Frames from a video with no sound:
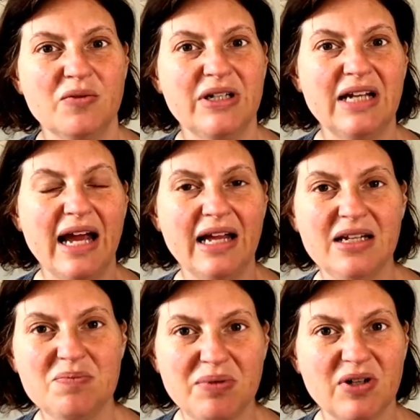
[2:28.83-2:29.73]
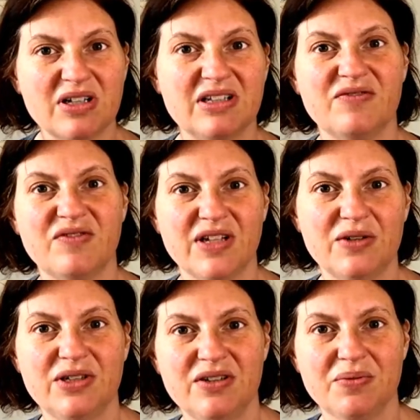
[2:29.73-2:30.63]
read any book that
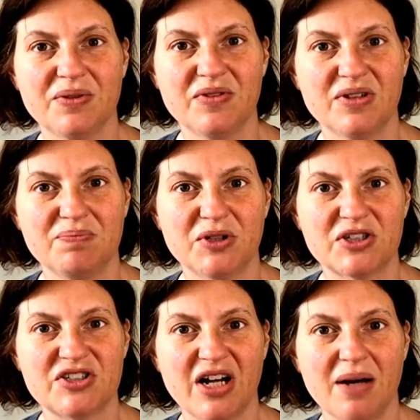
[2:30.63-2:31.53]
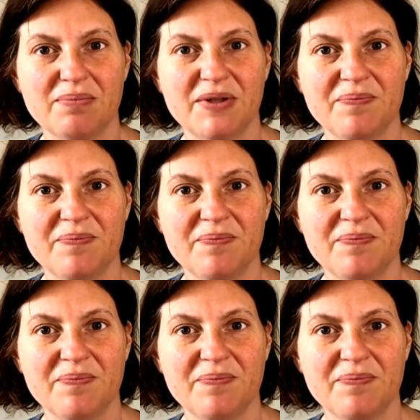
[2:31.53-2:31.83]
floated through the bookshop.